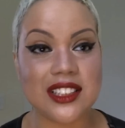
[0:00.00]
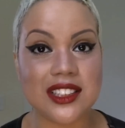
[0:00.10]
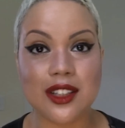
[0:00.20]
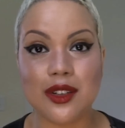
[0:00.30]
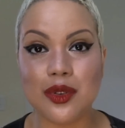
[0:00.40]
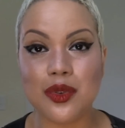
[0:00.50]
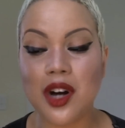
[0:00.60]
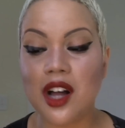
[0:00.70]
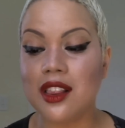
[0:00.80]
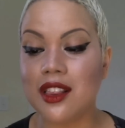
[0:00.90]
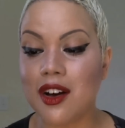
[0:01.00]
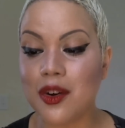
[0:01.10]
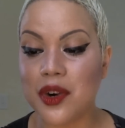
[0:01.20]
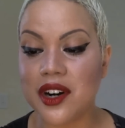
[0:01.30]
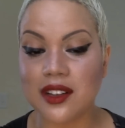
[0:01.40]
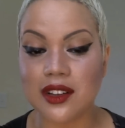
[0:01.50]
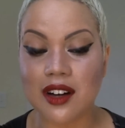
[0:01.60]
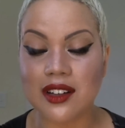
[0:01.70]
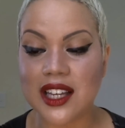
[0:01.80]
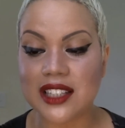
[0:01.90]
so long wearing, long
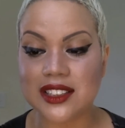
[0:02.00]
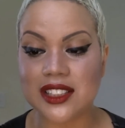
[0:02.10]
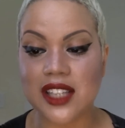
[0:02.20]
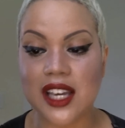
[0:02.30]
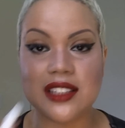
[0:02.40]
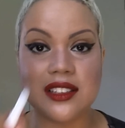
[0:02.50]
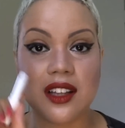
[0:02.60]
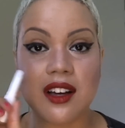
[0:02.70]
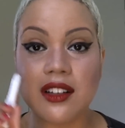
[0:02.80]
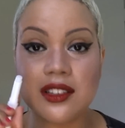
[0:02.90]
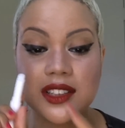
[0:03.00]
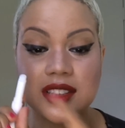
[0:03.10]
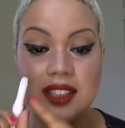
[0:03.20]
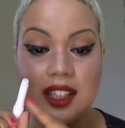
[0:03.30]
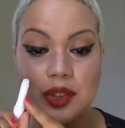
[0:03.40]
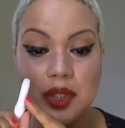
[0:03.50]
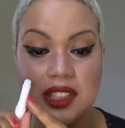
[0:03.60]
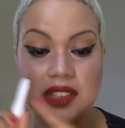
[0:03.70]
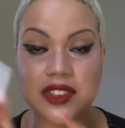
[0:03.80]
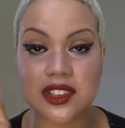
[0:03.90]
lasting, and the color does not
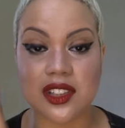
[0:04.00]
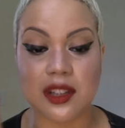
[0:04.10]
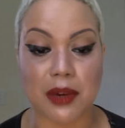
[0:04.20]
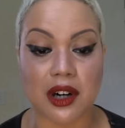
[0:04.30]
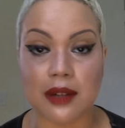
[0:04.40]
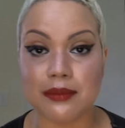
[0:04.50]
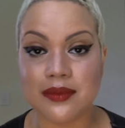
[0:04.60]
transfer to the balm.